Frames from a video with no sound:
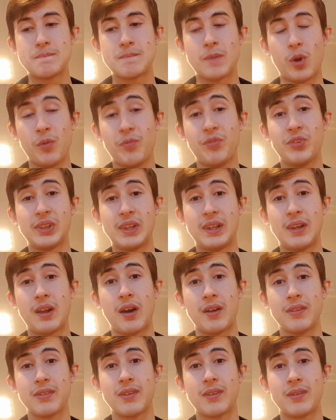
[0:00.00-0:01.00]
Hopefully
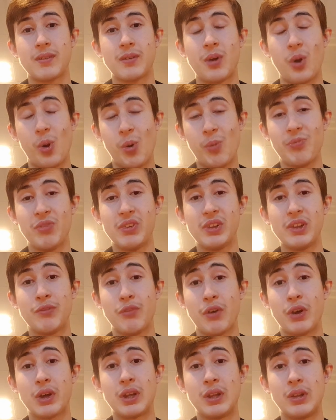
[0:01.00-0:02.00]
not. Hopefully
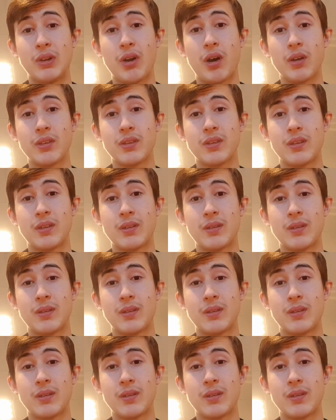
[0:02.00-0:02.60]
fucking not.